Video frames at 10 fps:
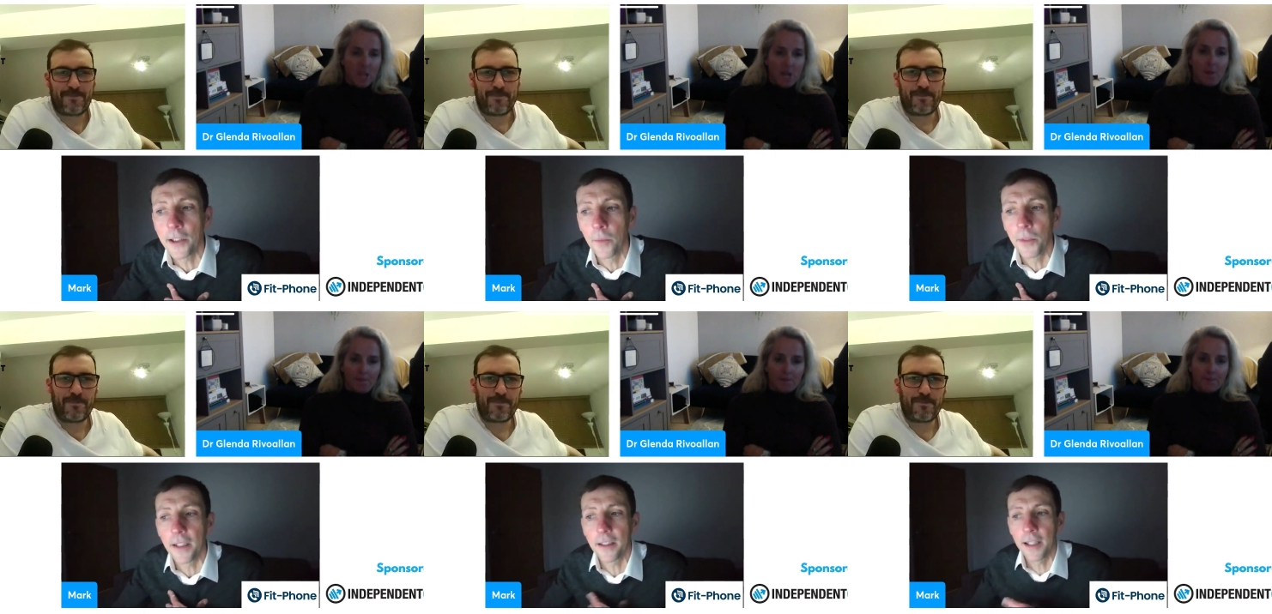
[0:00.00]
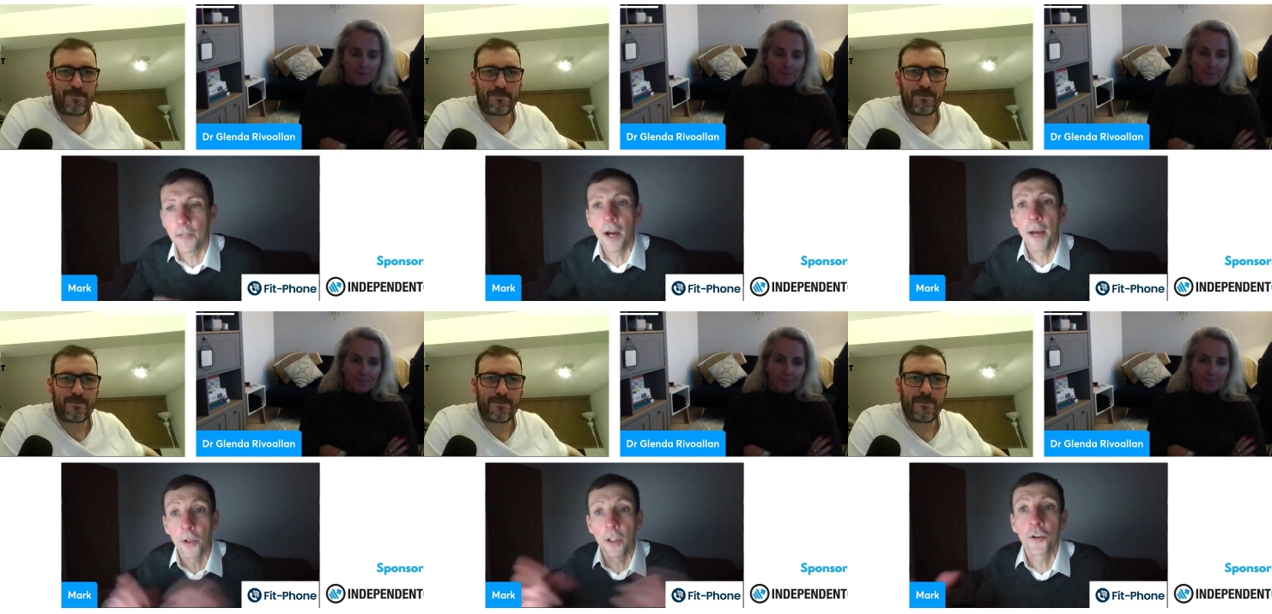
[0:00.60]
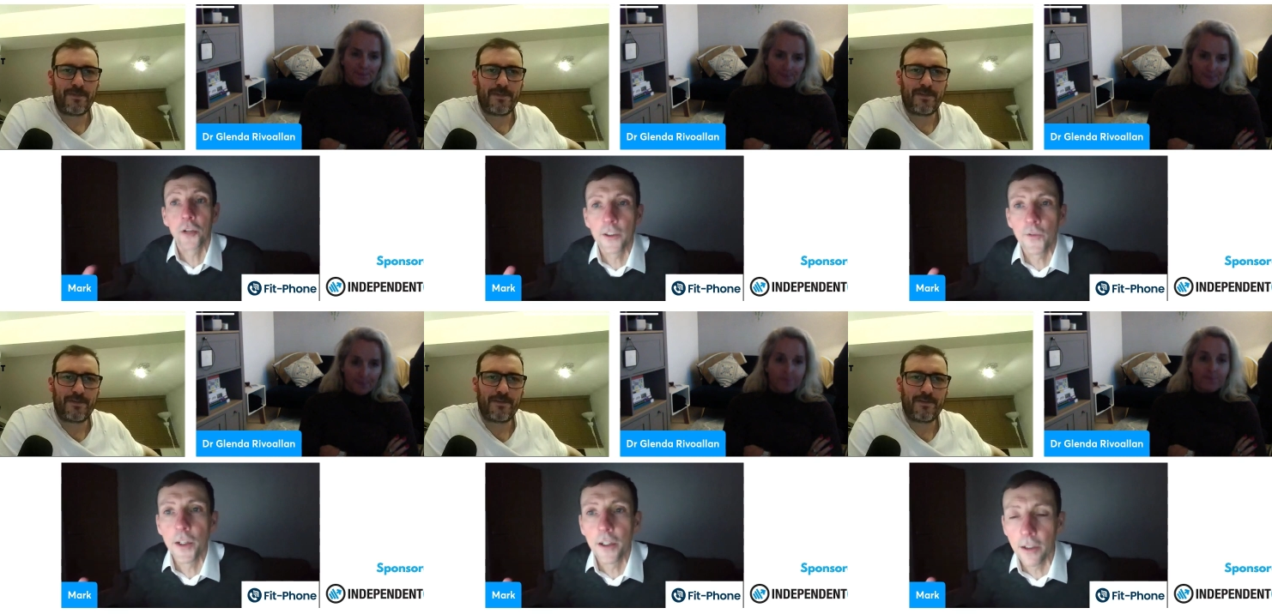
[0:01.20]
Speaker 1: somebody that said, right, we're going to
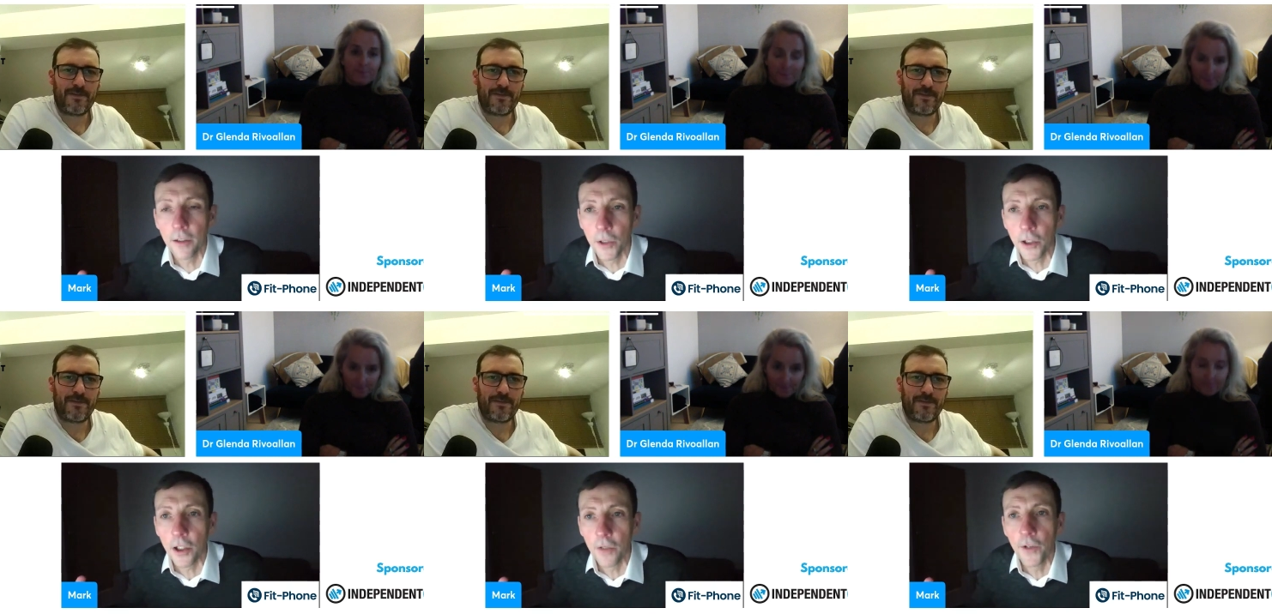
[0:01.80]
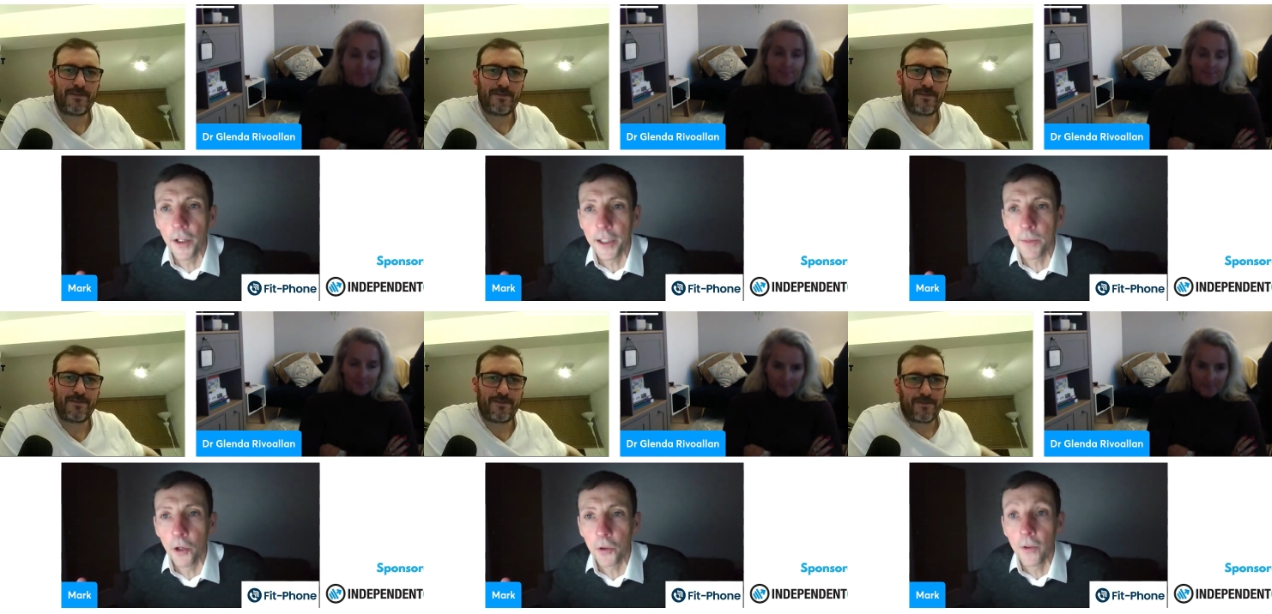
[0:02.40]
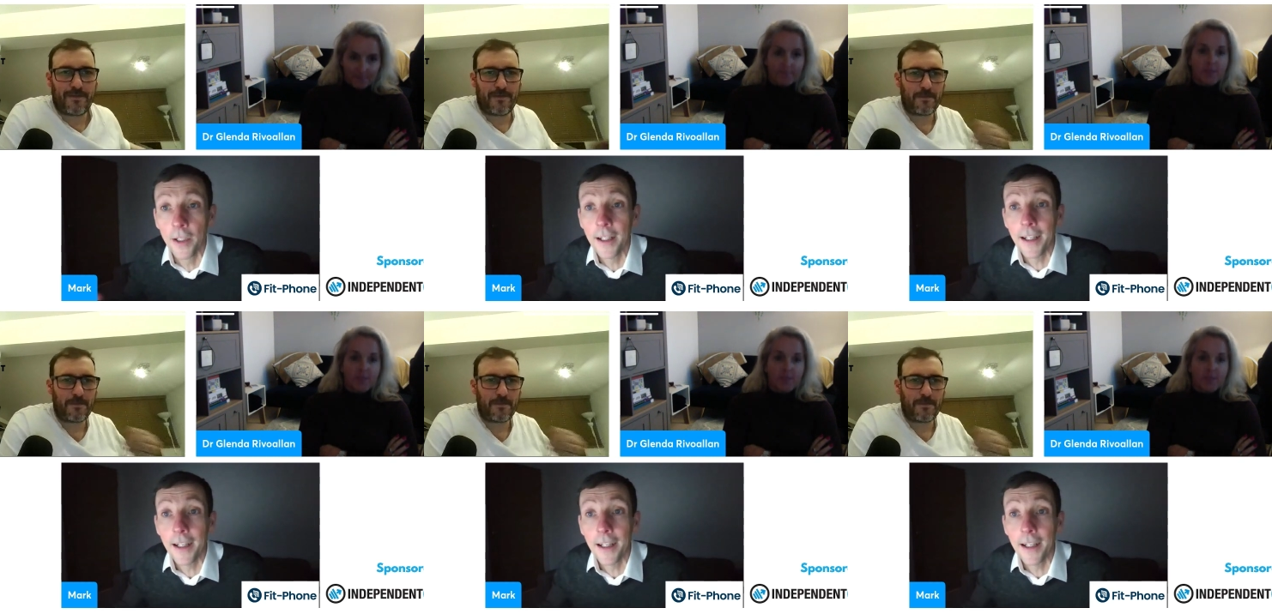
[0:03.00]
transfer, we're going to convert this model.